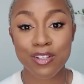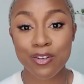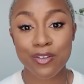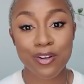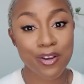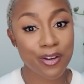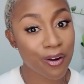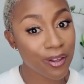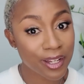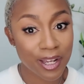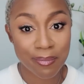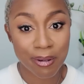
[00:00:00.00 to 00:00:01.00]
So you know you're
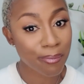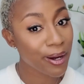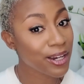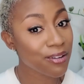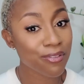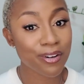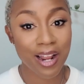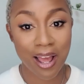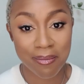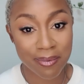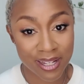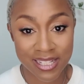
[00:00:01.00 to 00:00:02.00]
only going to be pregnant for
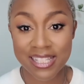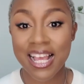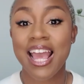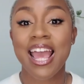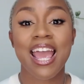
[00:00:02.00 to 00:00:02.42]
9 months,